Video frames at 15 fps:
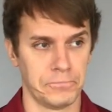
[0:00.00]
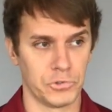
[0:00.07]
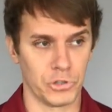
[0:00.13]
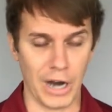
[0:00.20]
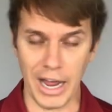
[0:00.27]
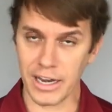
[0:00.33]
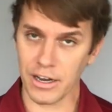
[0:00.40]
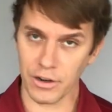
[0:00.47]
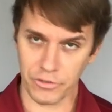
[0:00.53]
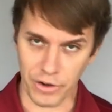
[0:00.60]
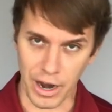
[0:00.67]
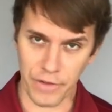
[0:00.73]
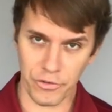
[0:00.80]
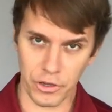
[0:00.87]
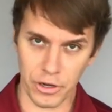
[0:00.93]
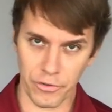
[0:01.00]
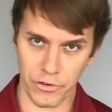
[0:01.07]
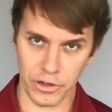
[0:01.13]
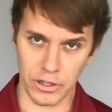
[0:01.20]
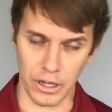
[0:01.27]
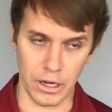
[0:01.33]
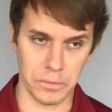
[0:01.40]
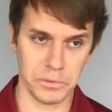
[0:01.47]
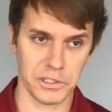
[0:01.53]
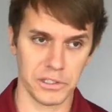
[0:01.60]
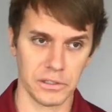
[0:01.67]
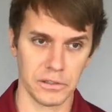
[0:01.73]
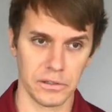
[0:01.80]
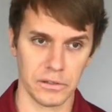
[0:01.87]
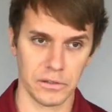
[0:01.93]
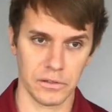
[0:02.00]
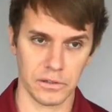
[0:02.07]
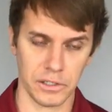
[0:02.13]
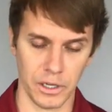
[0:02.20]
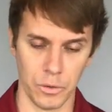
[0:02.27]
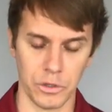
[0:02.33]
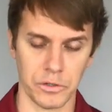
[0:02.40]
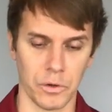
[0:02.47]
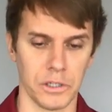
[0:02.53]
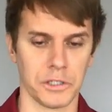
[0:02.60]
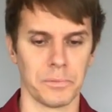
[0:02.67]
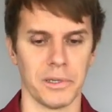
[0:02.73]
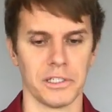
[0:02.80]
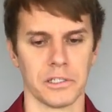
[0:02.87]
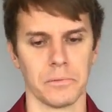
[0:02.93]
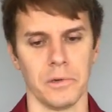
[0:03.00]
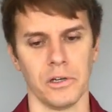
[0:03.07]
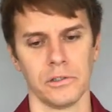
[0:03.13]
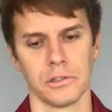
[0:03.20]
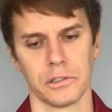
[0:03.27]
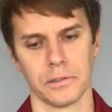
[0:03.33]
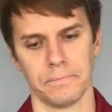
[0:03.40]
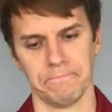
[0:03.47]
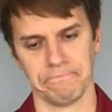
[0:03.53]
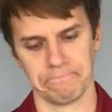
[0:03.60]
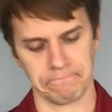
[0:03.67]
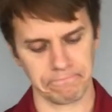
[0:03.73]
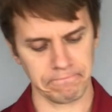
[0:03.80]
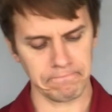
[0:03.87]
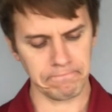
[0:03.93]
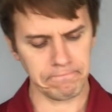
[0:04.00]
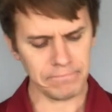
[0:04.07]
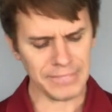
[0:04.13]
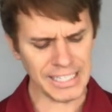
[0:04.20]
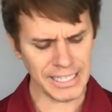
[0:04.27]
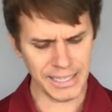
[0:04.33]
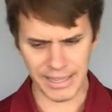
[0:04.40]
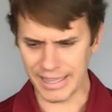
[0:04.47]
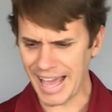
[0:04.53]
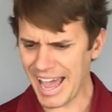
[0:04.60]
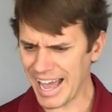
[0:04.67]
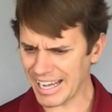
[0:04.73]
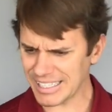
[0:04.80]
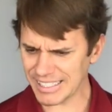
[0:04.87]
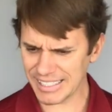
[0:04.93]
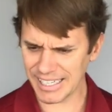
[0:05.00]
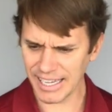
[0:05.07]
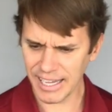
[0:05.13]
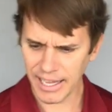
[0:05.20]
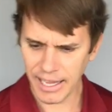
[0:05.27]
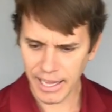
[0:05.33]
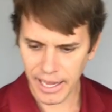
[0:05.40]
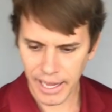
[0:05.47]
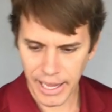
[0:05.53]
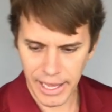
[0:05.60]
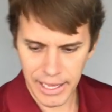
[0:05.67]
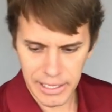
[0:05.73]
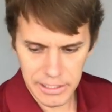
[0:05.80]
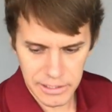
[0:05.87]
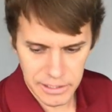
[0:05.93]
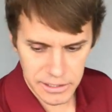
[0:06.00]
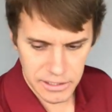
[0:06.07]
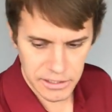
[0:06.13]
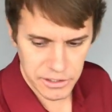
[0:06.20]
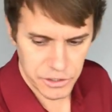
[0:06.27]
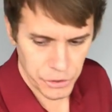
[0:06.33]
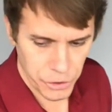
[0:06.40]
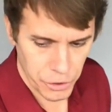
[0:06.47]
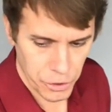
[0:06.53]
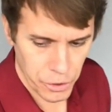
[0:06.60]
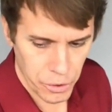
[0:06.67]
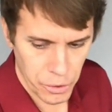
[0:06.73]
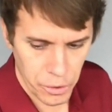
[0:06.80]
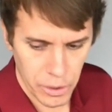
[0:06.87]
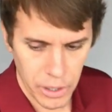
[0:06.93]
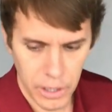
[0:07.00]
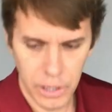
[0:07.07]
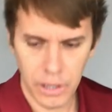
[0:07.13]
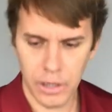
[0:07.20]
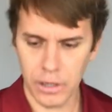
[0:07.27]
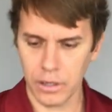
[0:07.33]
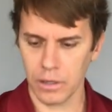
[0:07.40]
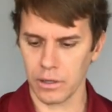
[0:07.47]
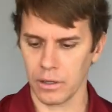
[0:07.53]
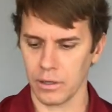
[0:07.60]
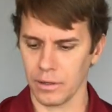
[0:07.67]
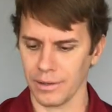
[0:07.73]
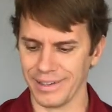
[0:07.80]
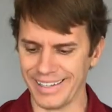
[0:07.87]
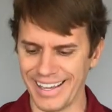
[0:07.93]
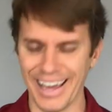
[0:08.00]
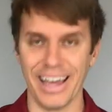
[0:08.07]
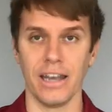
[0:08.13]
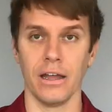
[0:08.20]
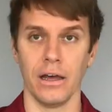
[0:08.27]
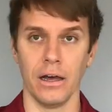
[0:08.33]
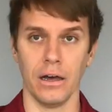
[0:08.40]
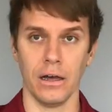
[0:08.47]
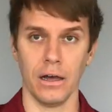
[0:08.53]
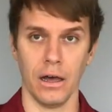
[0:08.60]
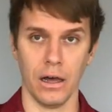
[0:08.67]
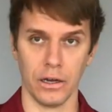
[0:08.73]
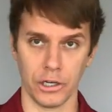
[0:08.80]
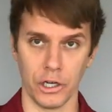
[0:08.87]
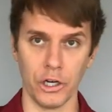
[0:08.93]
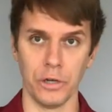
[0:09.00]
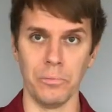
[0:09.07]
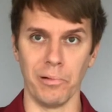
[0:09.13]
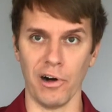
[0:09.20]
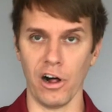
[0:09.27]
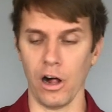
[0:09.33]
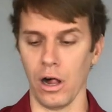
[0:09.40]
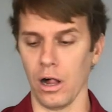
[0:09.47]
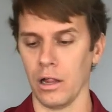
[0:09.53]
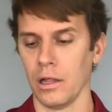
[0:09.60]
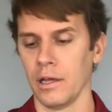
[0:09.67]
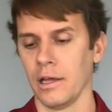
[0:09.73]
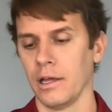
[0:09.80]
Try a few different clubs, see which one spins the most. Next is to get a good ball,